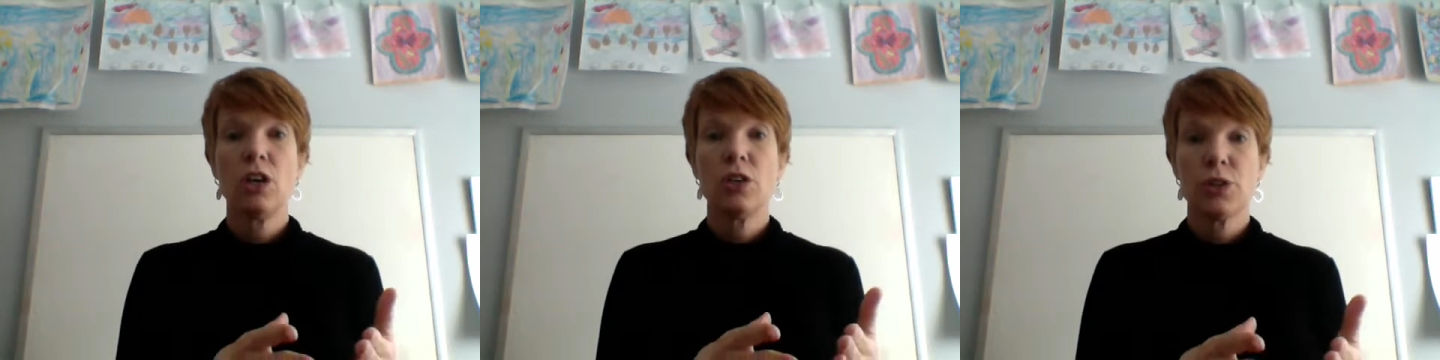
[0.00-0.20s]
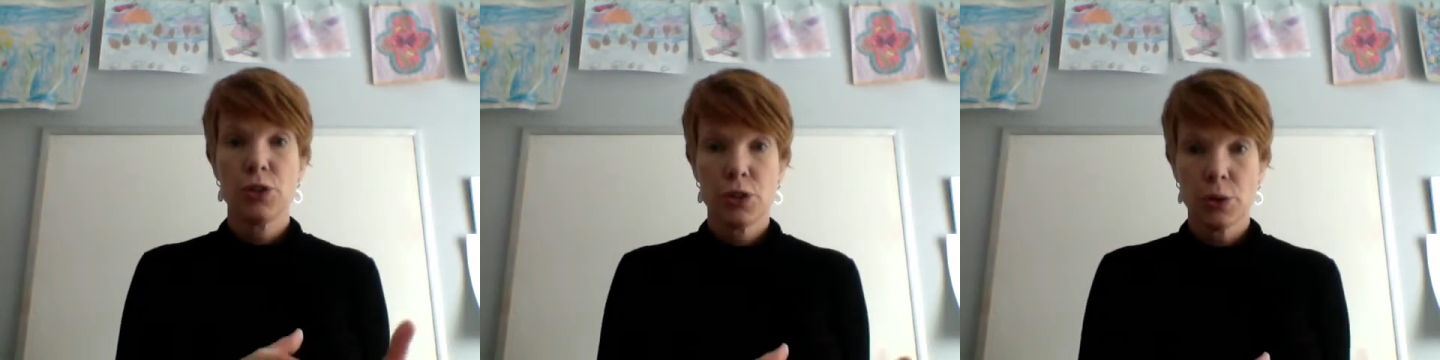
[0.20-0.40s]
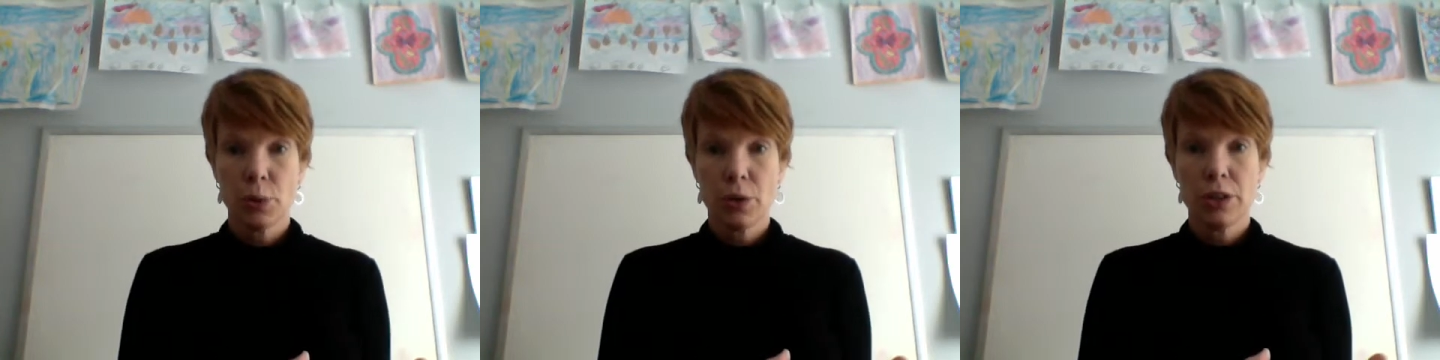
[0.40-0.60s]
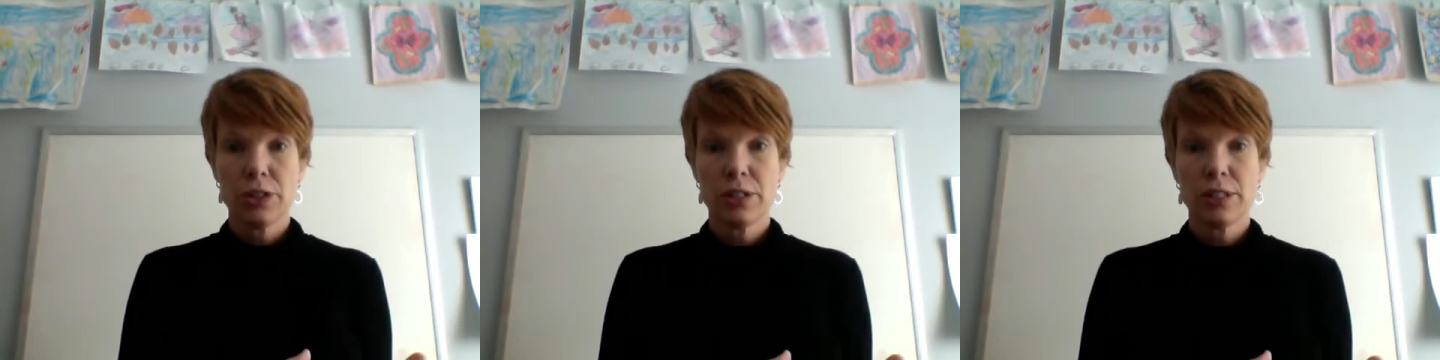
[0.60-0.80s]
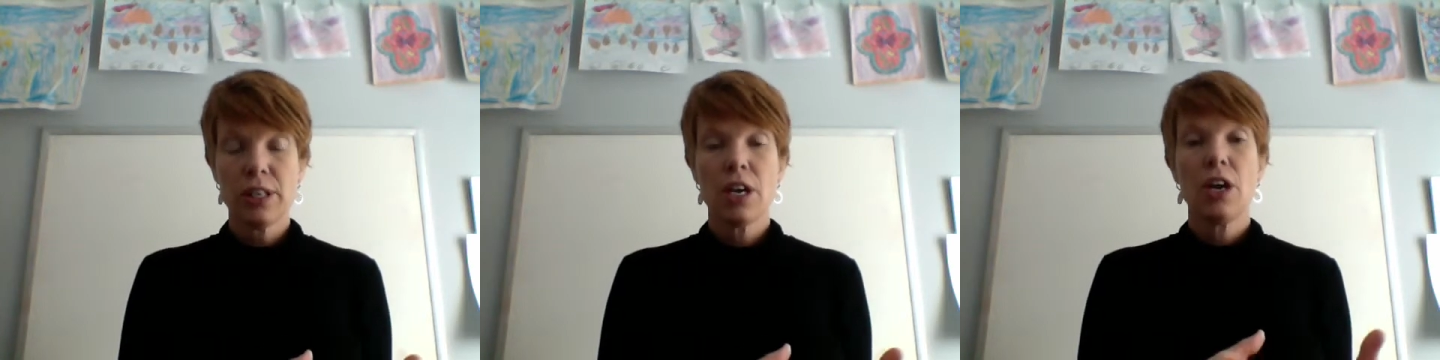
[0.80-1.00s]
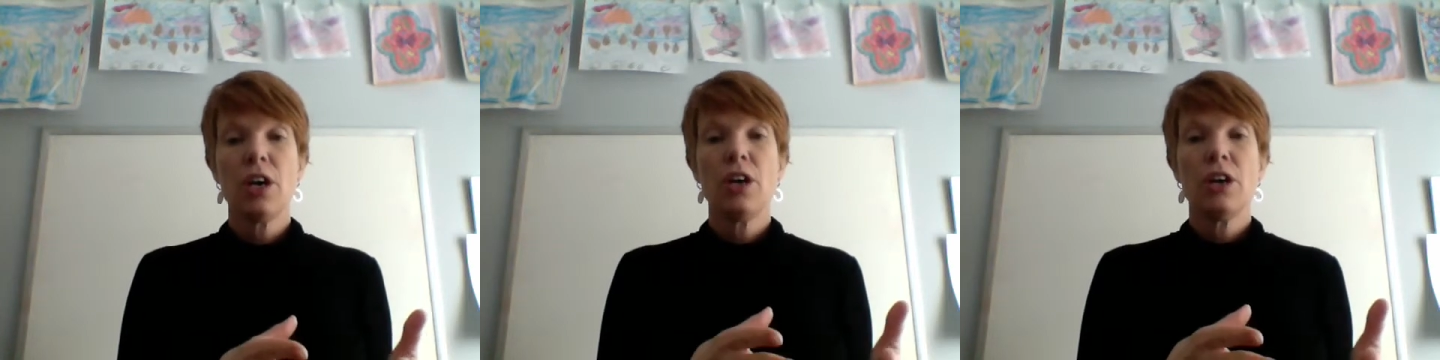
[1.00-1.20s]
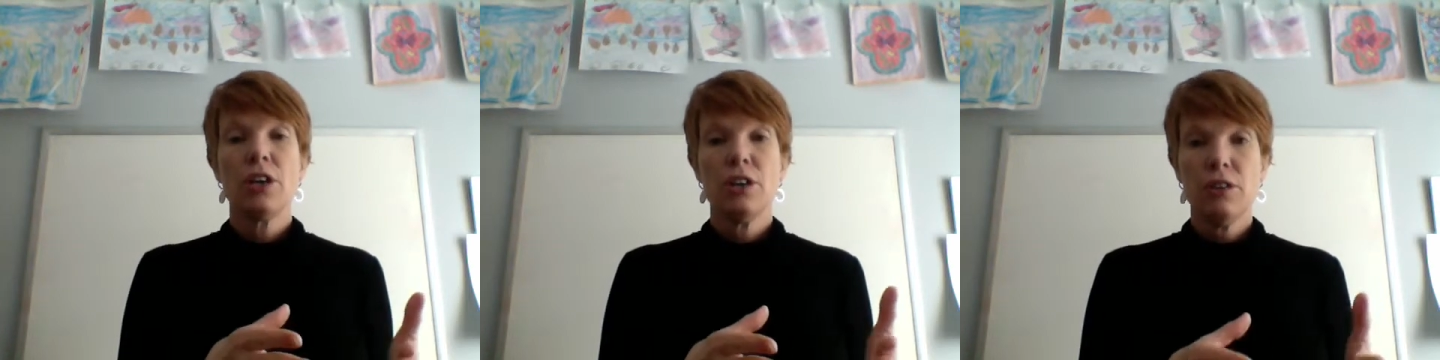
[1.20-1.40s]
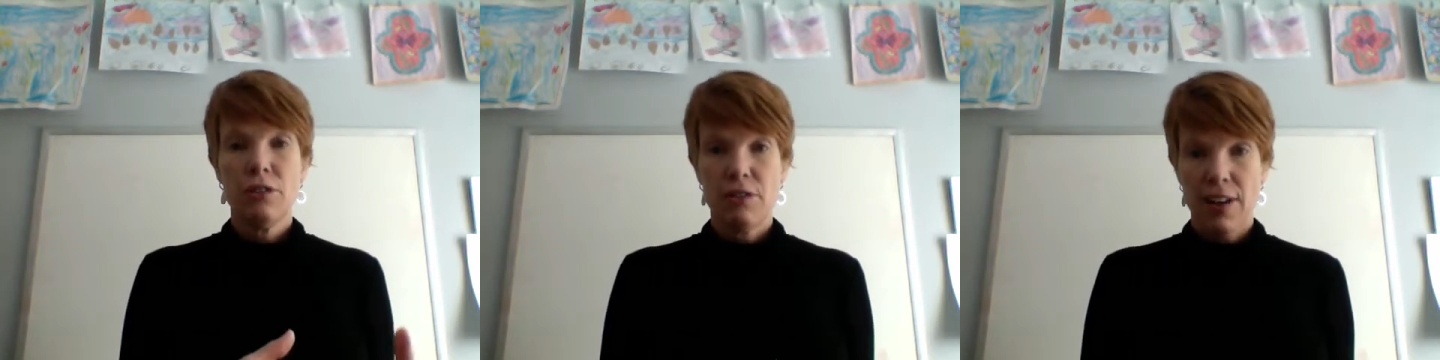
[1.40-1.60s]
source
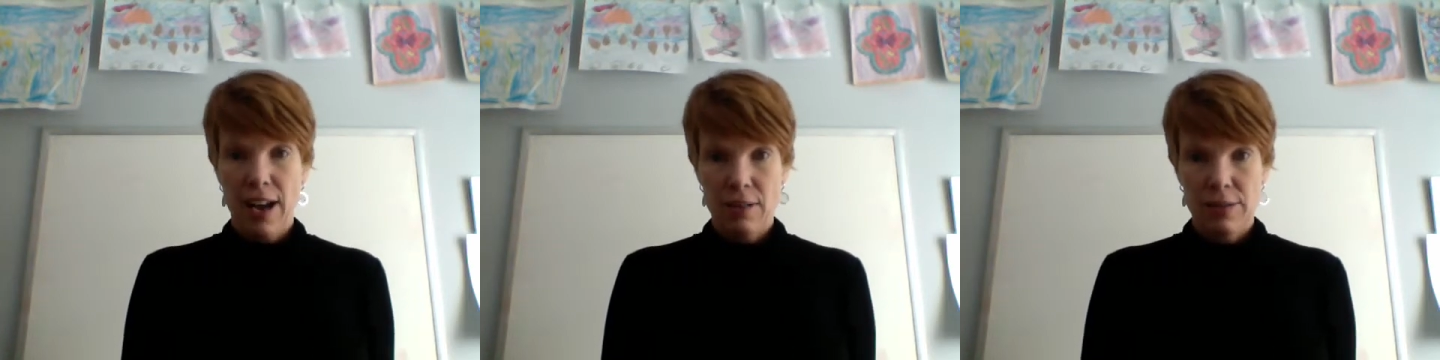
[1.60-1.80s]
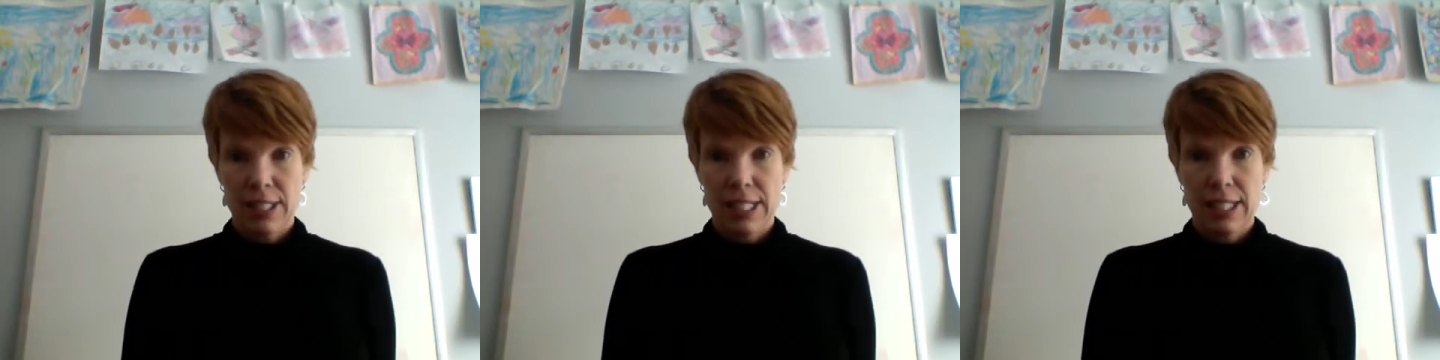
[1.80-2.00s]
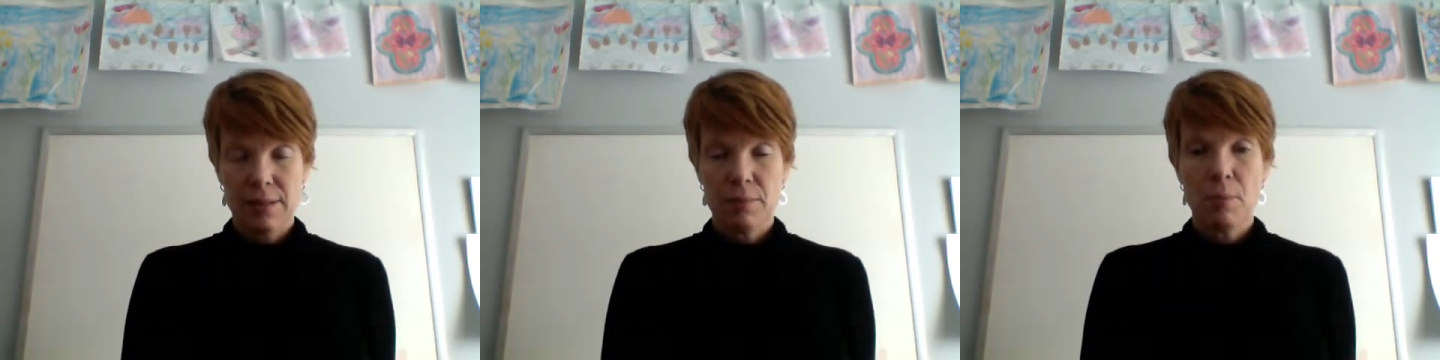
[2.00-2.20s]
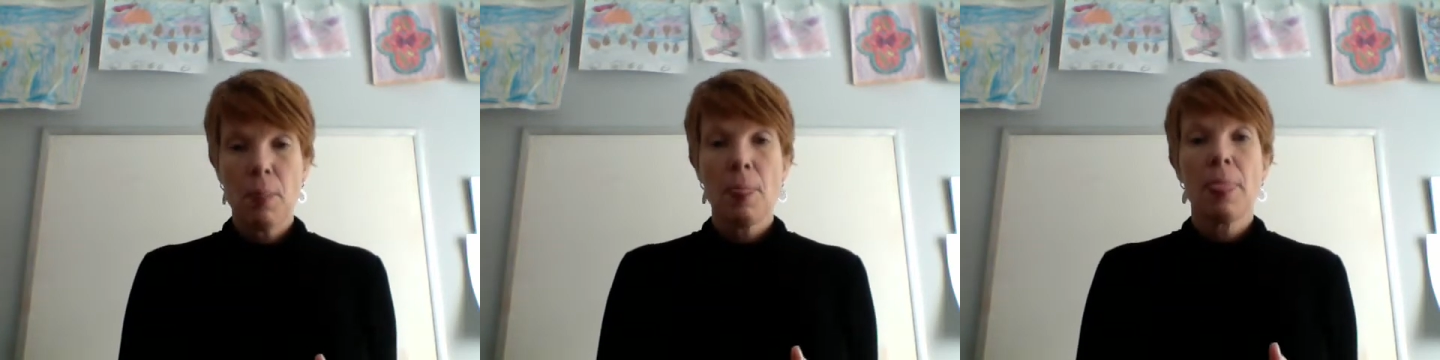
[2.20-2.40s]
you found it,